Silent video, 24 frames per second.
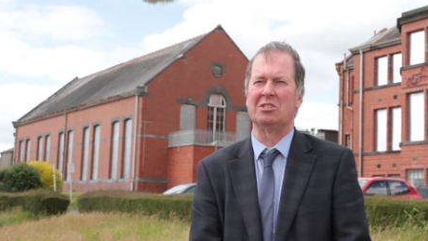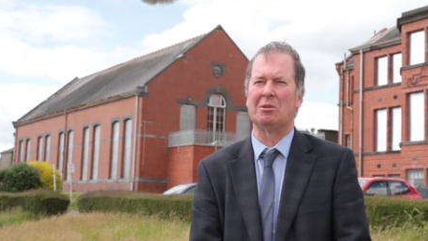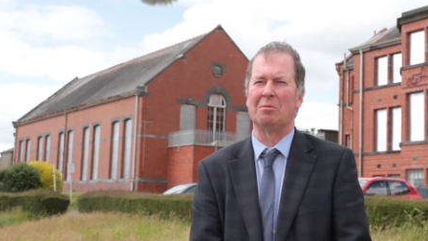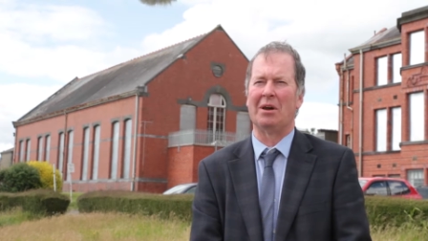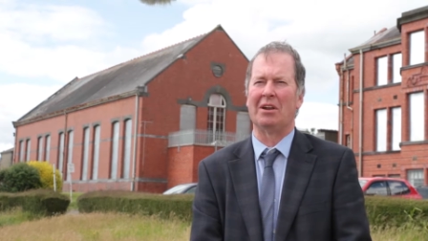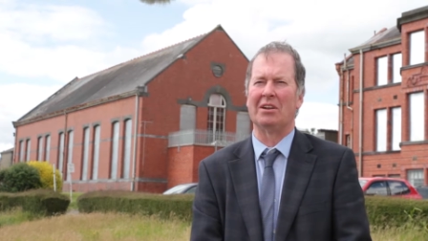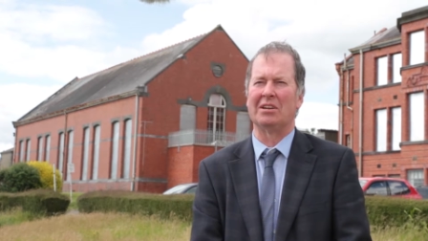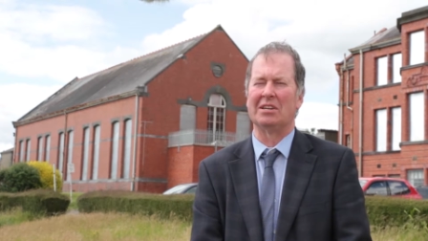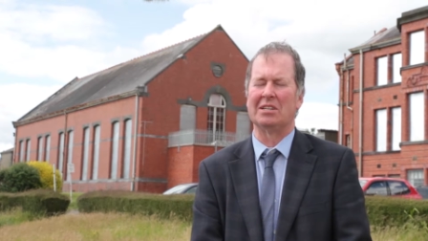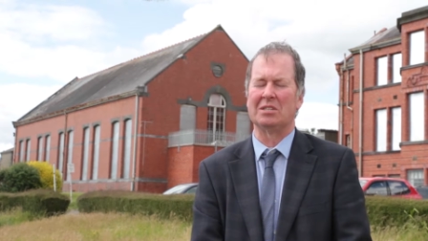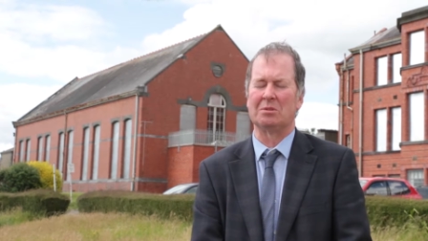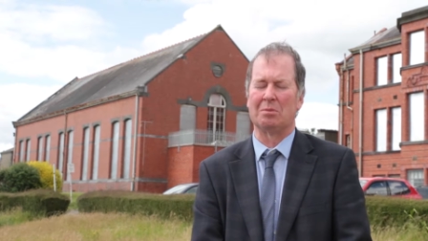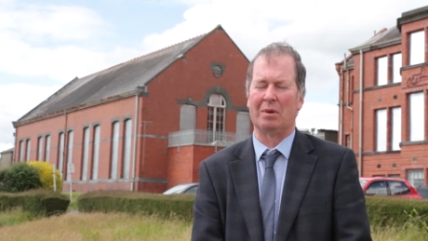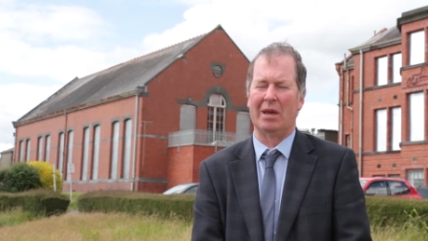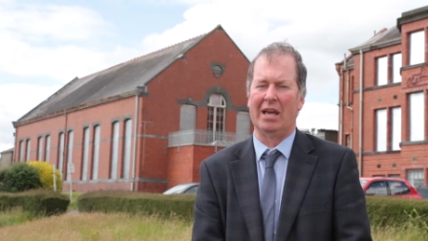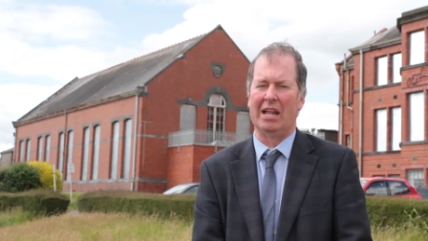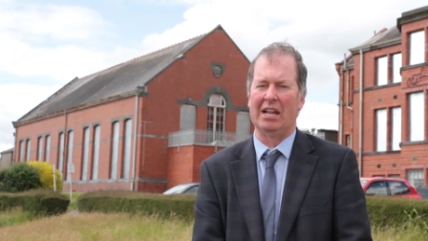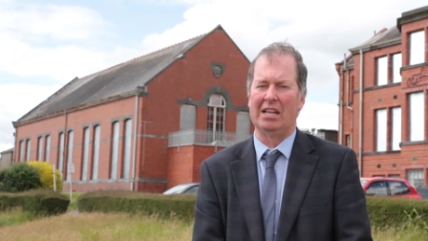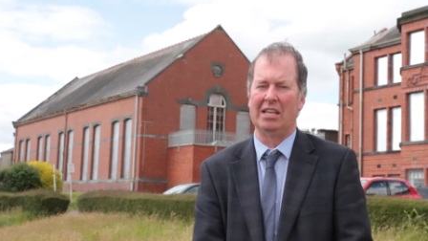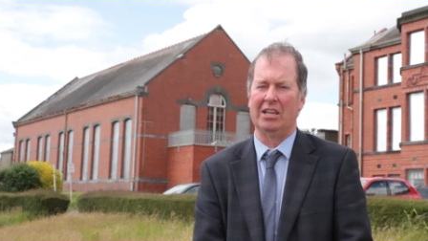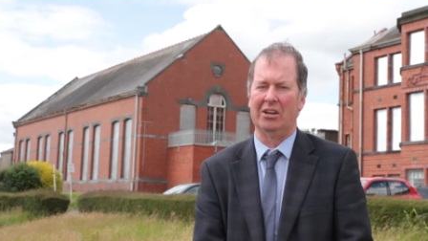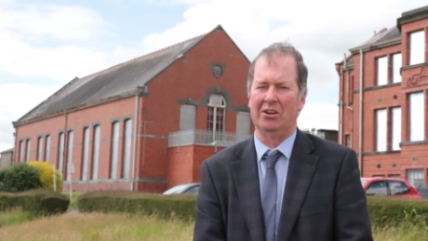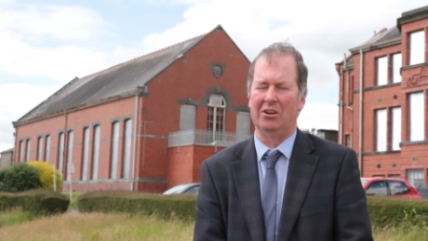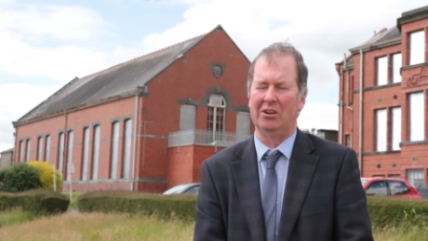about it as well,
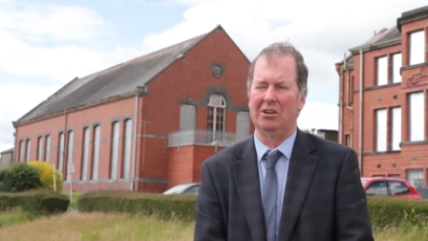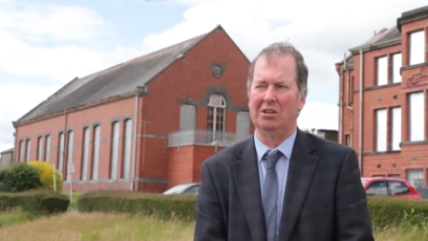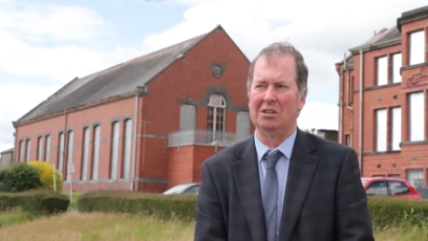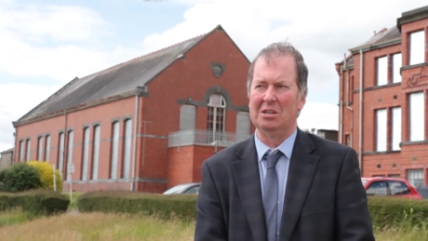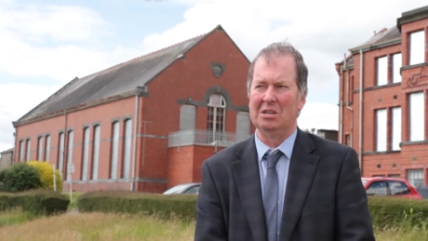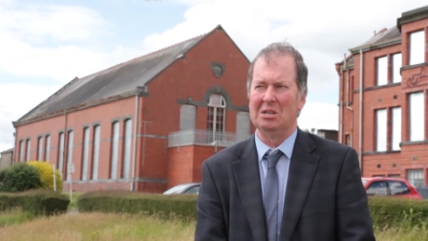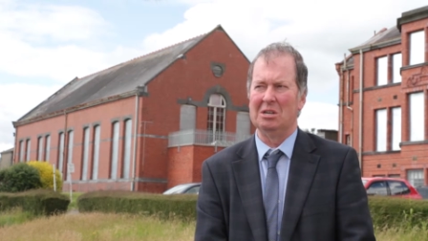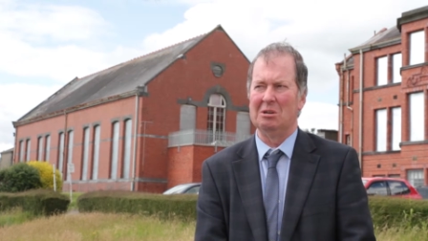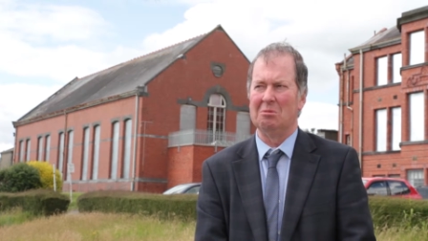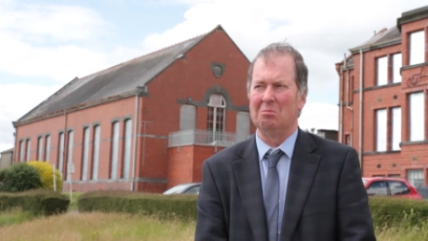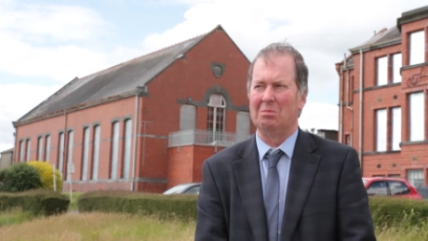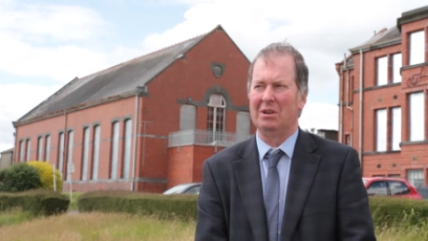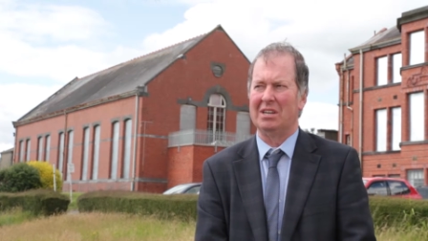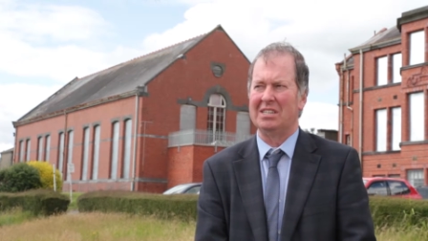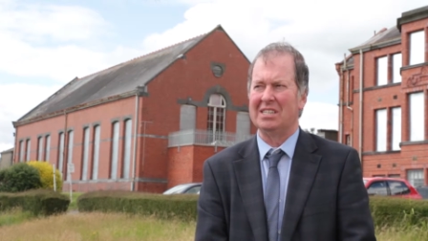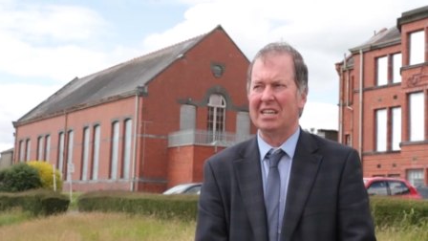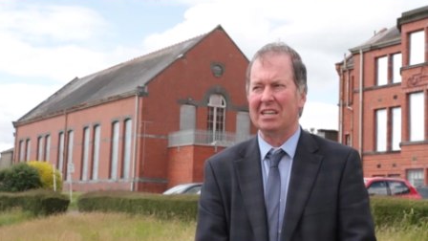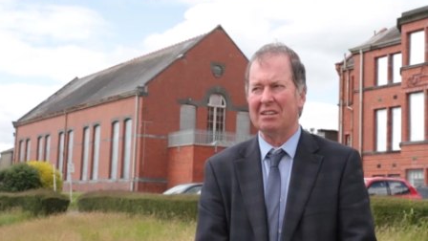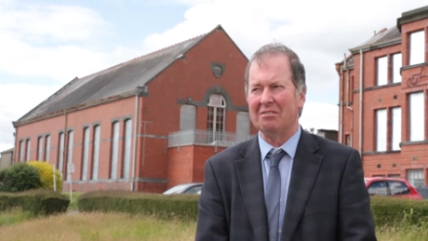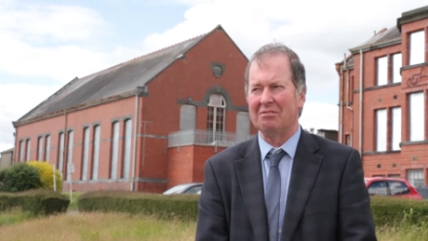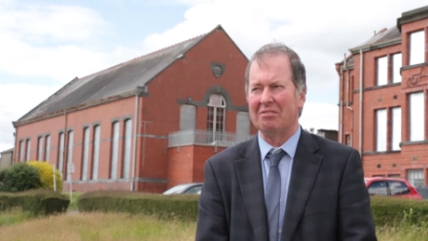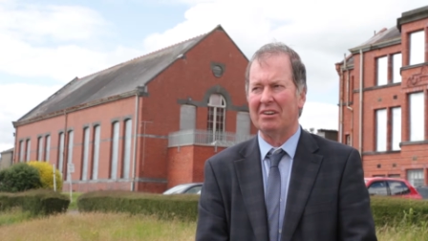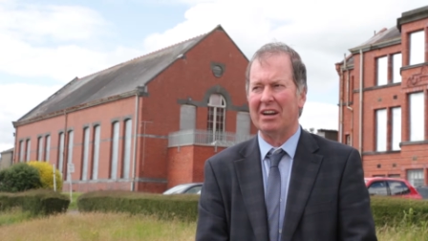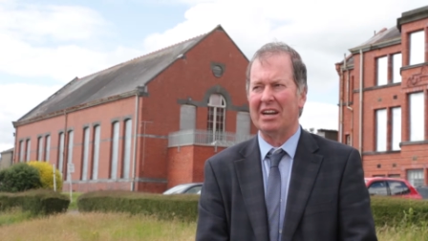you know. But I think for